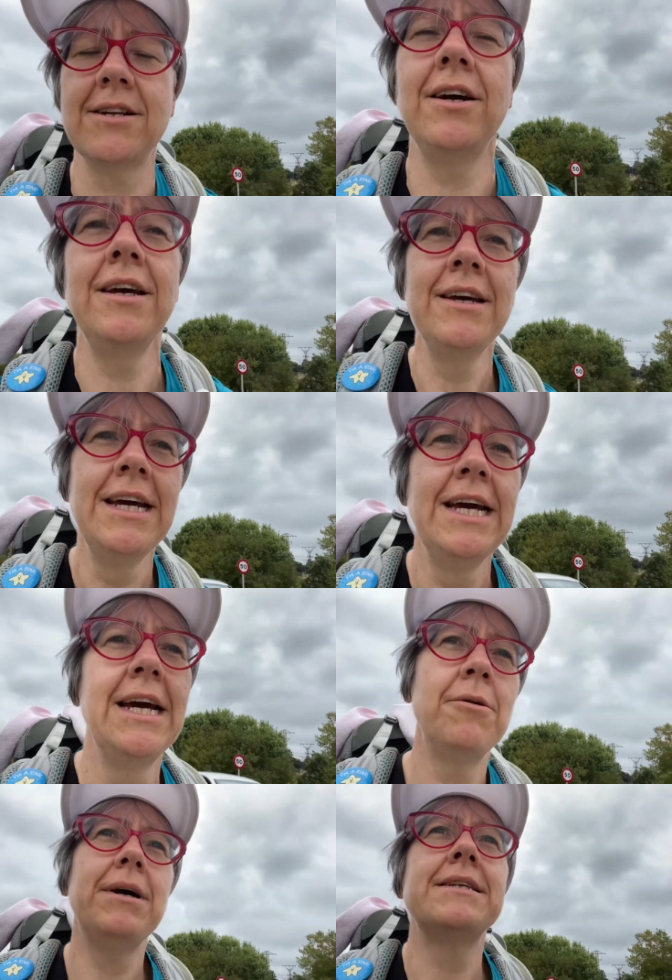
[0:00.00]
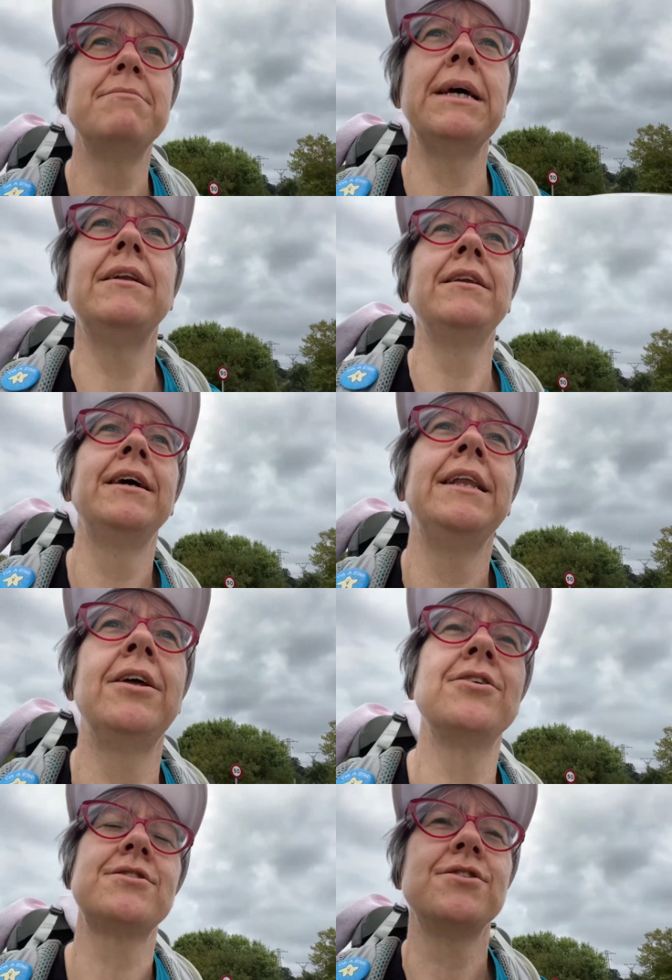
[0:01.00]
night. We had a meal in the
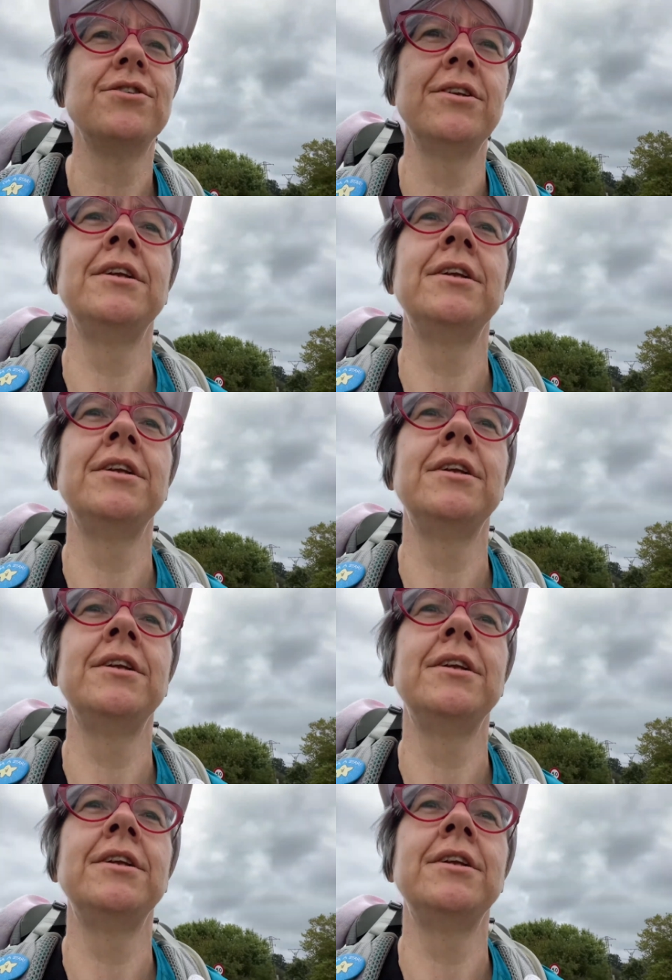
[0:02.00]
hostel.